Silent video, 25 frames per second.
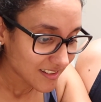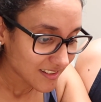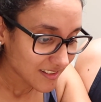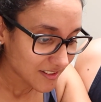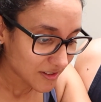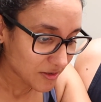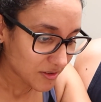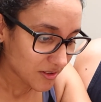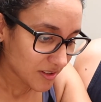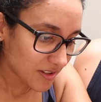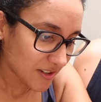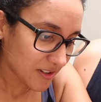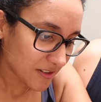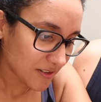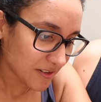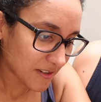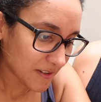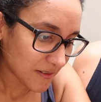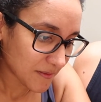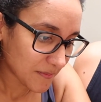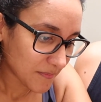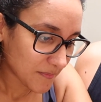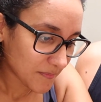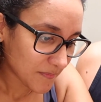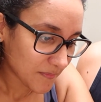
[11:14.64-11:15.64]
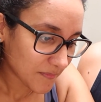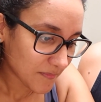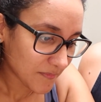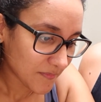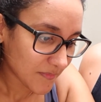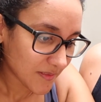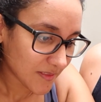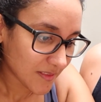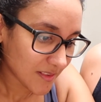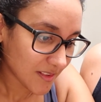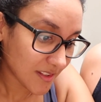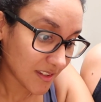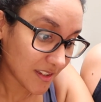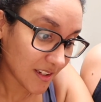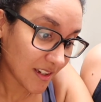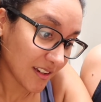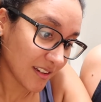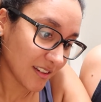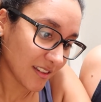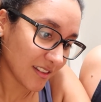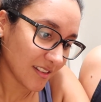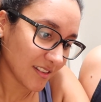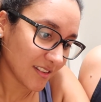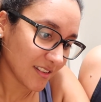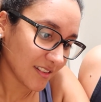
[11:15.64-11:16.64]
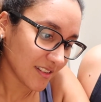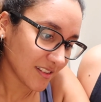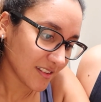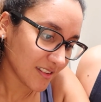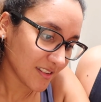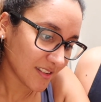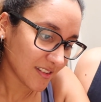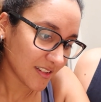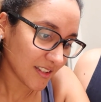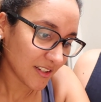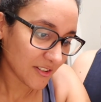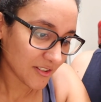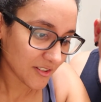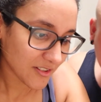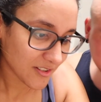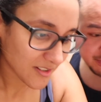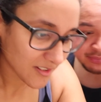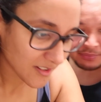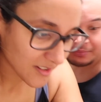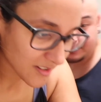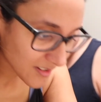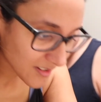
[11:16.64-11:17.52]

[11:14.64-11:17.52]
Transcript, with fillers: You see it, right? Yeah, I do. Yeah it's there.